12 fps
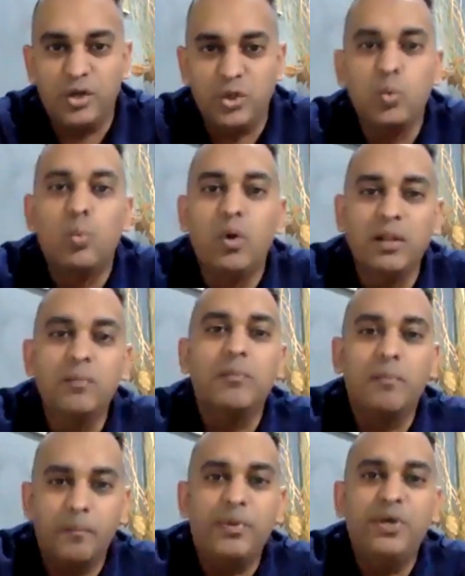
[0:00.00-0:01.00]
you will
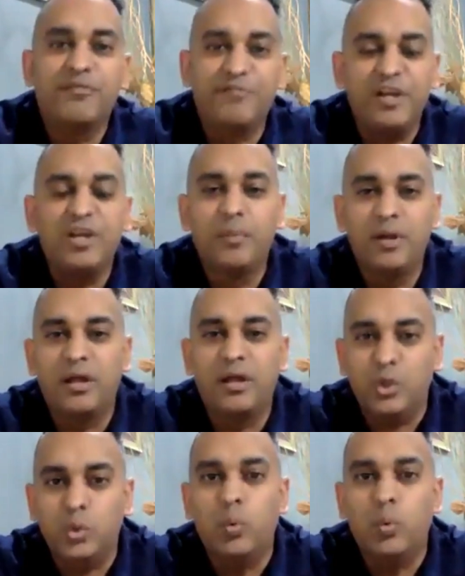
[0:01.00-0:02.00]
be available and
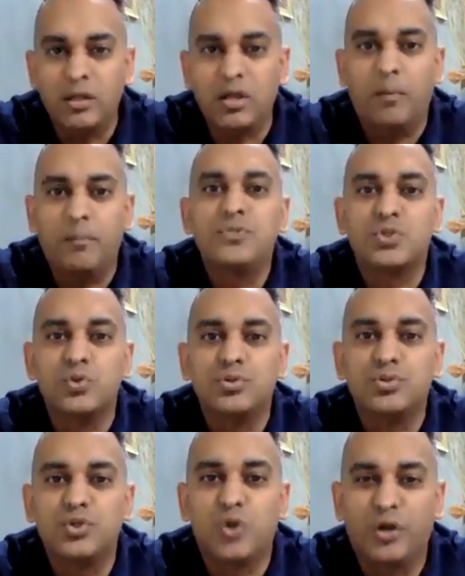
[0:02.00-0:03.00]
you will come to
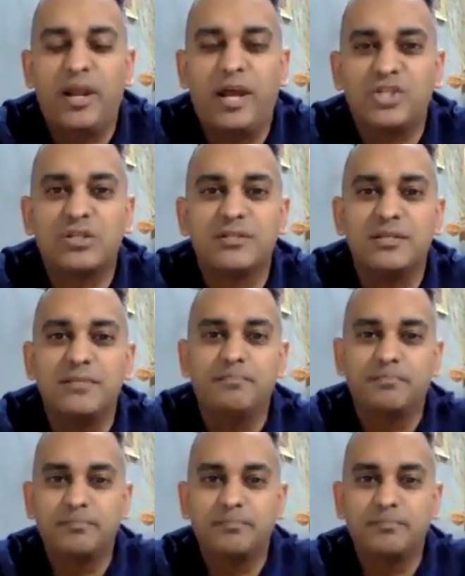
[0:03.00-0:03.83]
to join the national team?